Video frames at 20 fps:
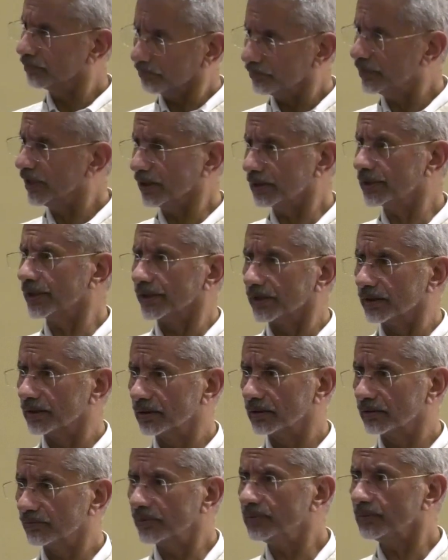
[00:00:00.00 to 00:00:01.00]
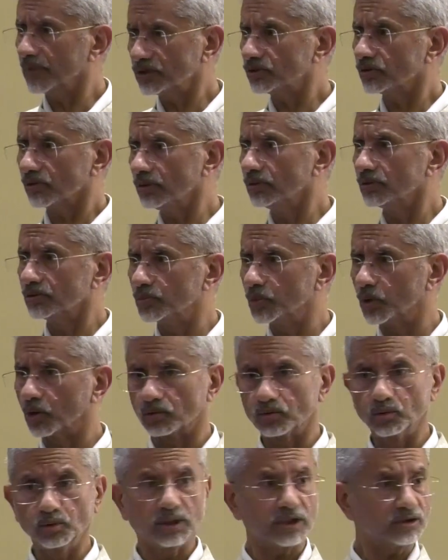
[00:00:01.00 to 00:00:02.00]
We agree, we must all do more.
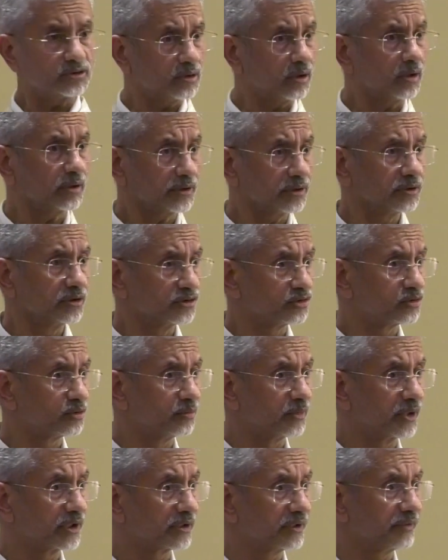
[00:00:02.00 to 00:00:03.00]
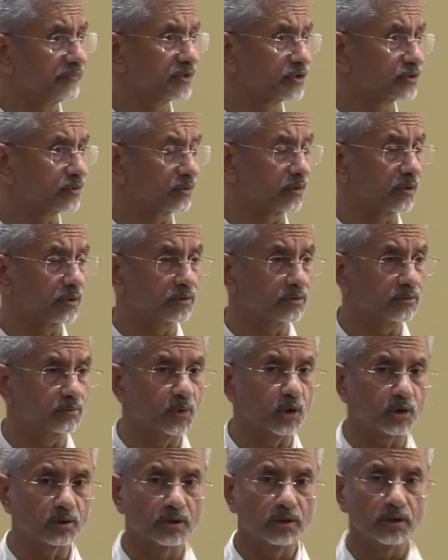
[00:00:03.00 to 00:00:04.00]
Who does not in this room agree we should not do
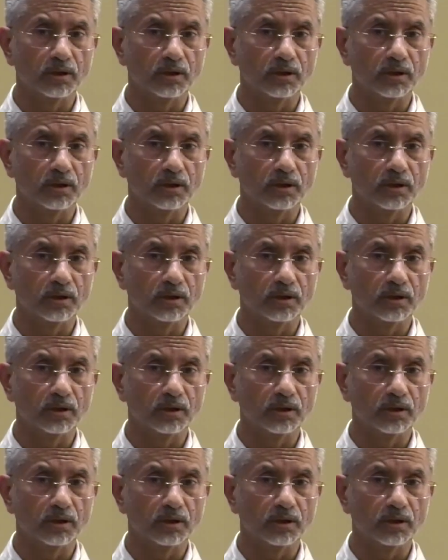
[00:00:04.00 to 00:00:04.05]
more?